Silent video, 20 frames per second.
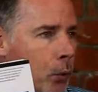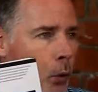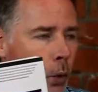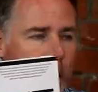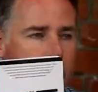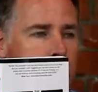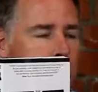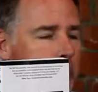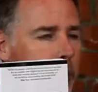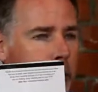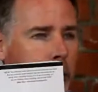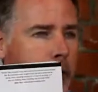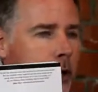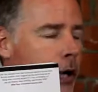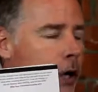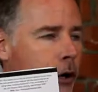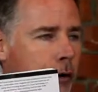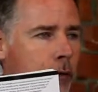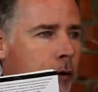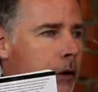One book
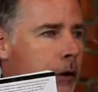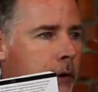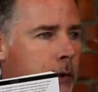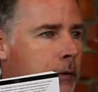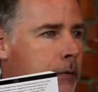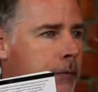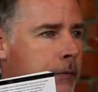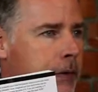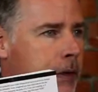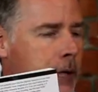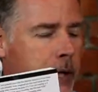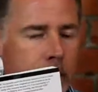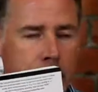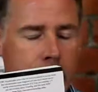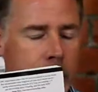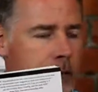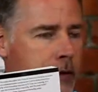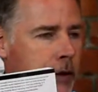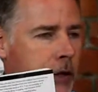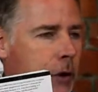over,
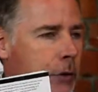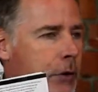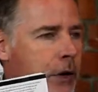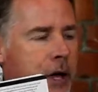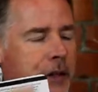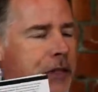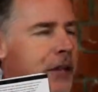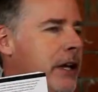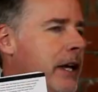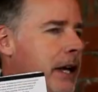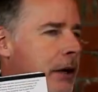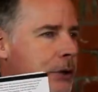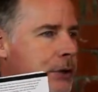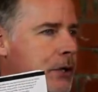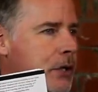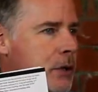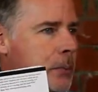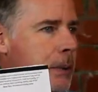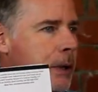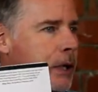even though nothing
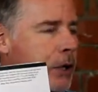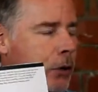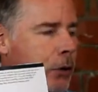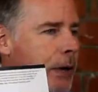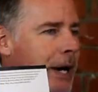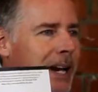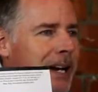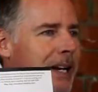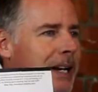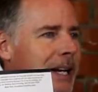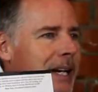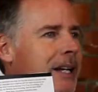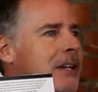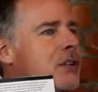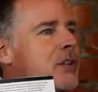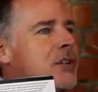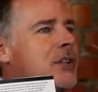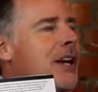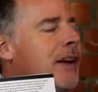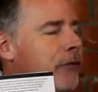else has been created
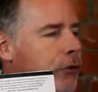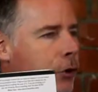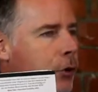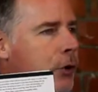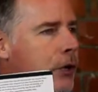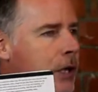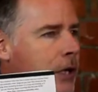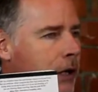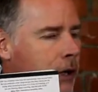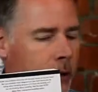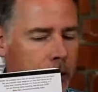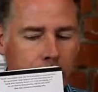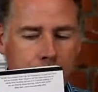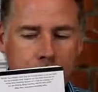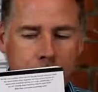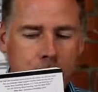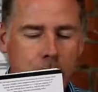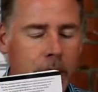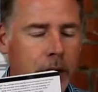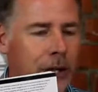in several
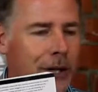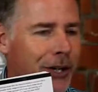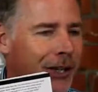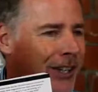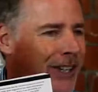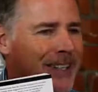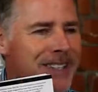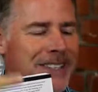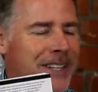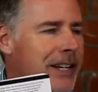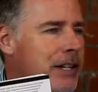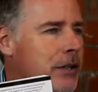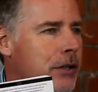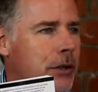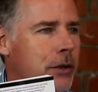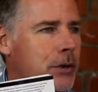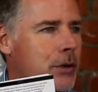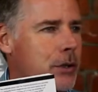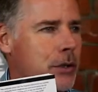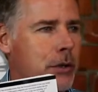years,
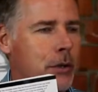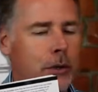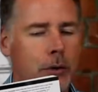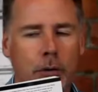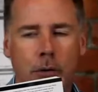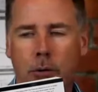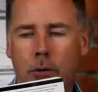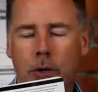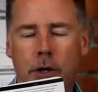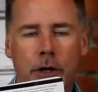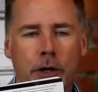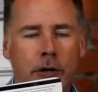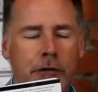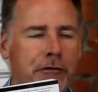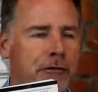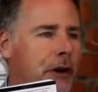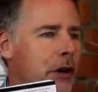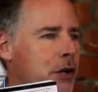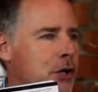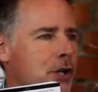continues to
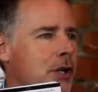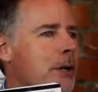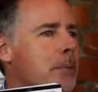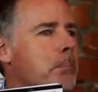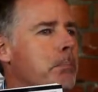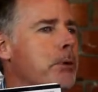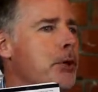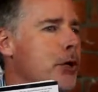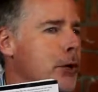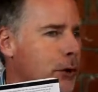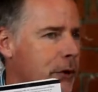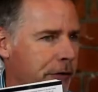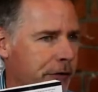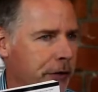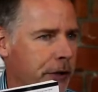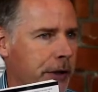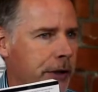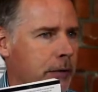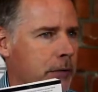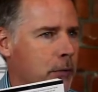function
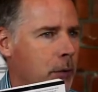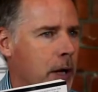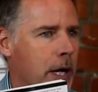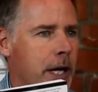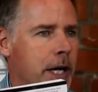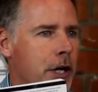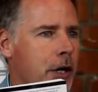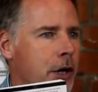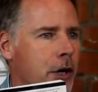beautifully, right?